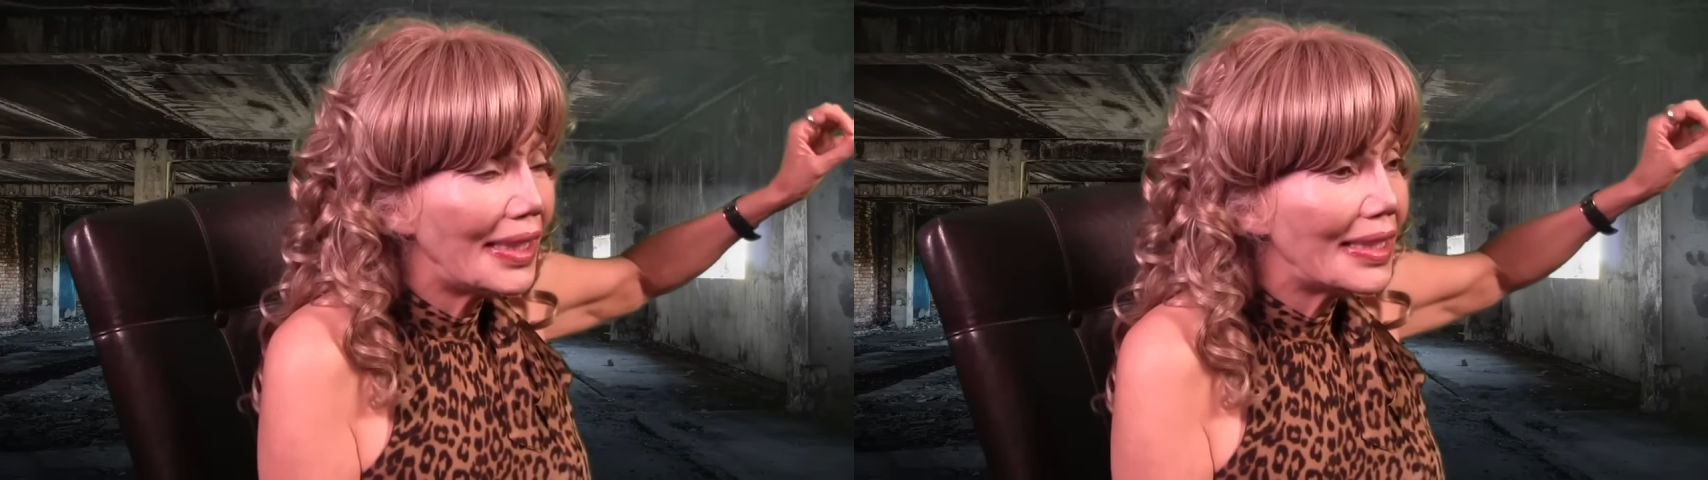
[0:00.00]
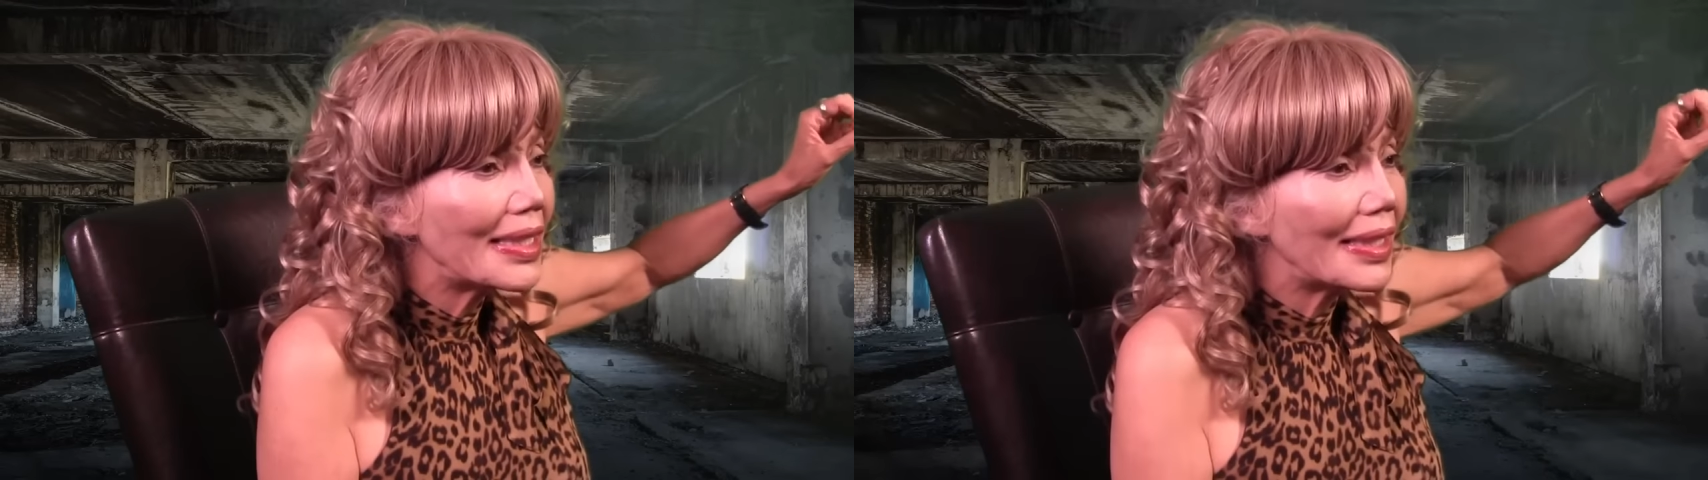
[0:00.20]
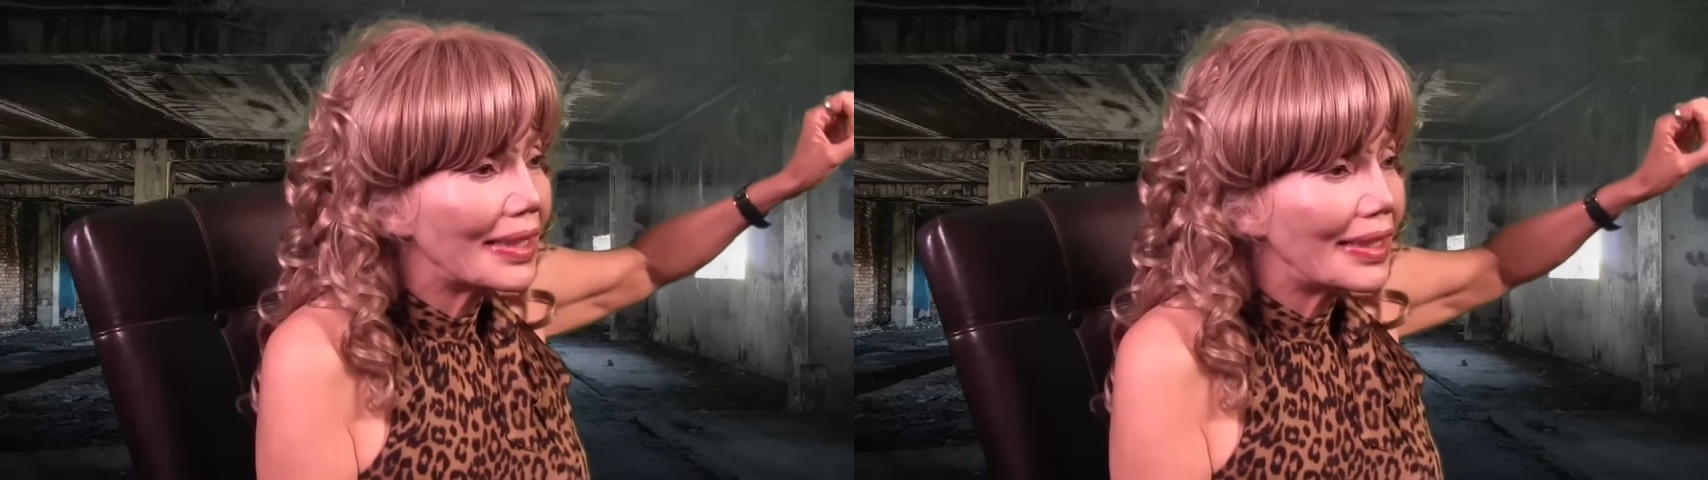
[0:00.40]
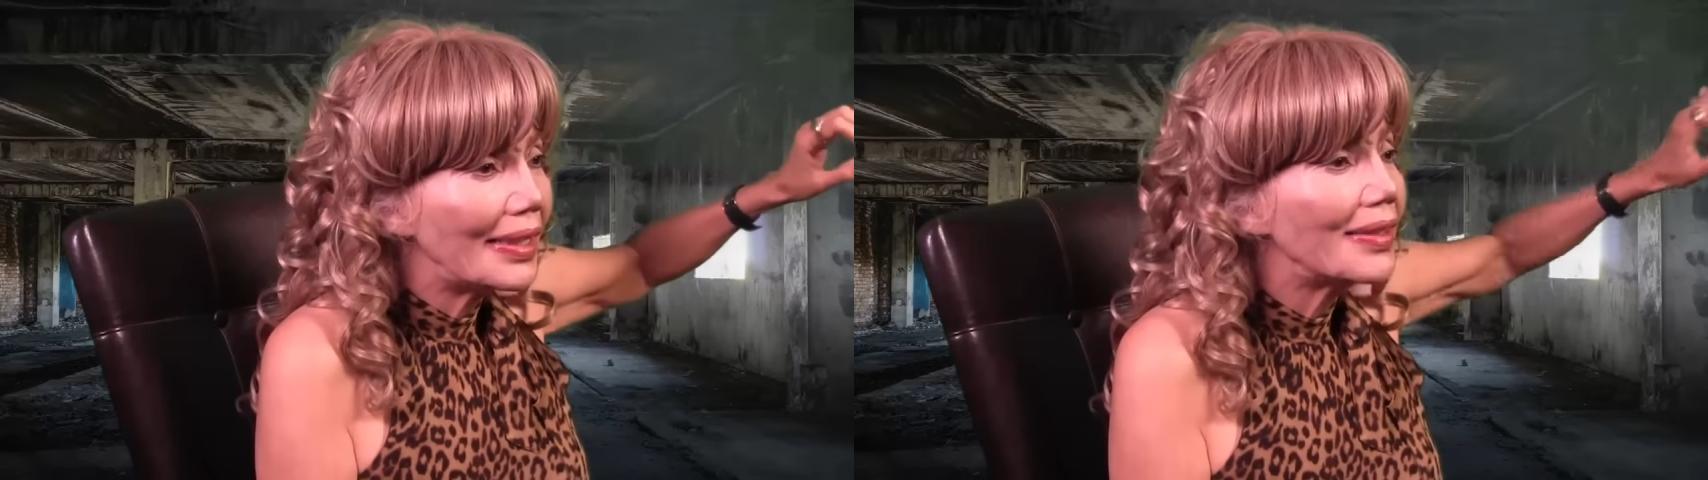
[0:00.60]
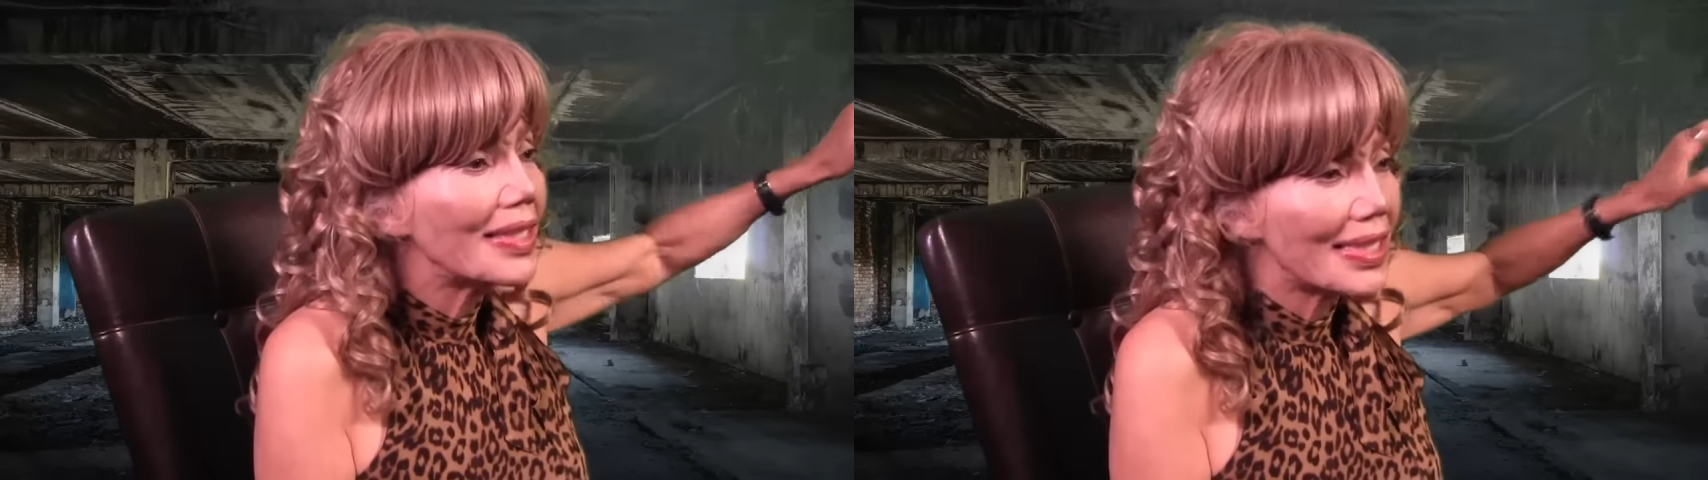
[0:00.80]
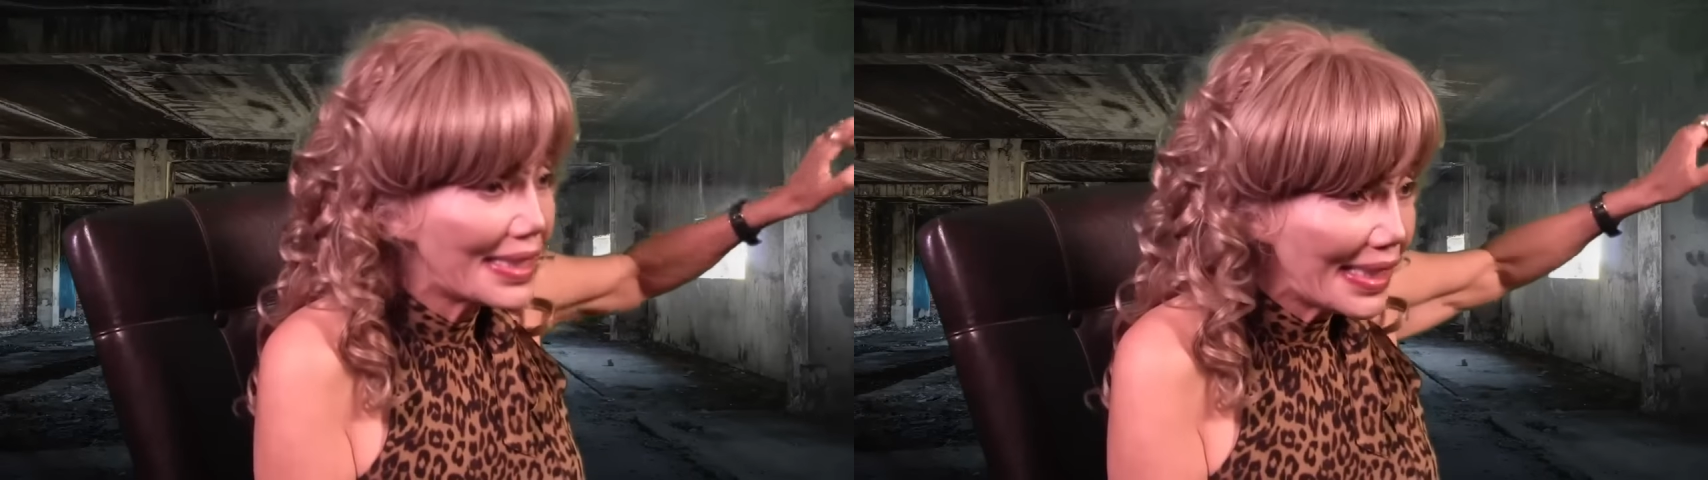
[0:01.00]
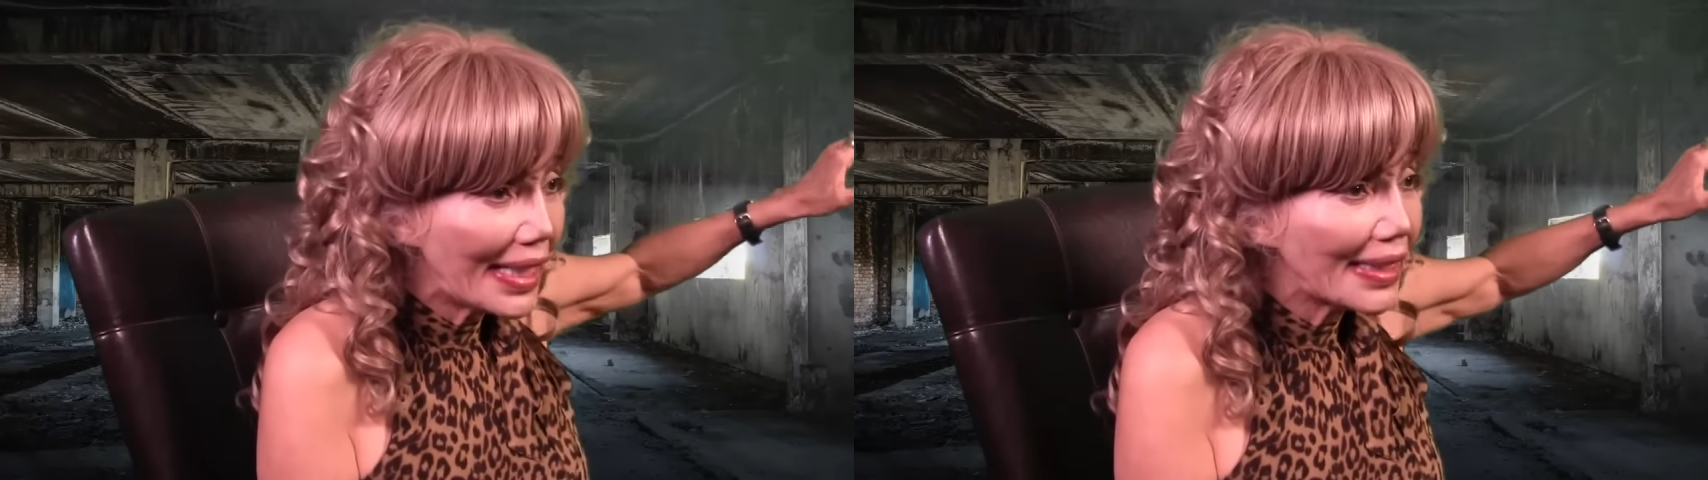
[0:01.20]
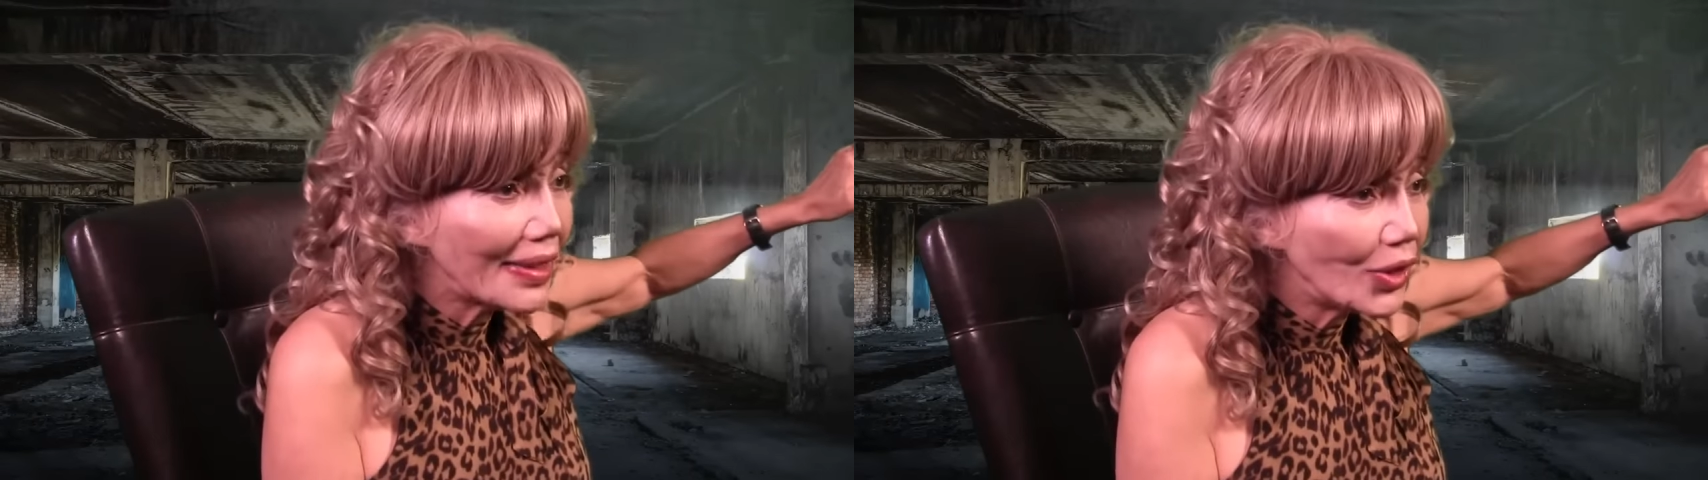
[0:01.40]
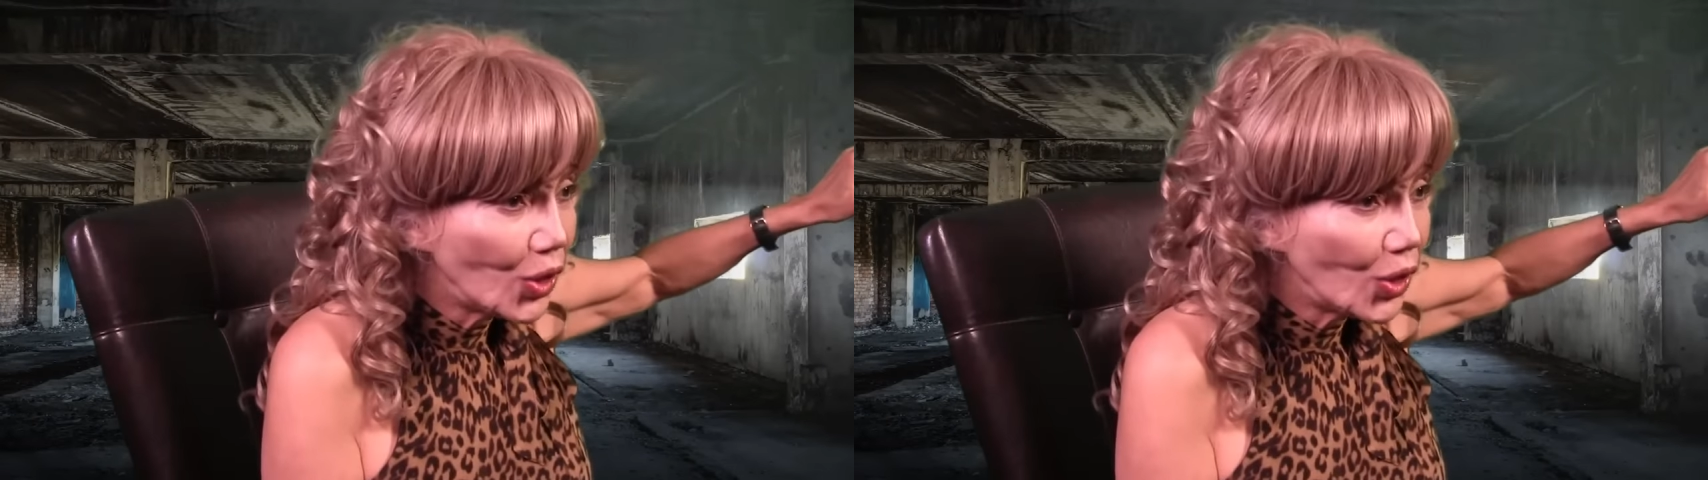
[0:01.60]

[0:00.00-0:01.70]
in near the Seattle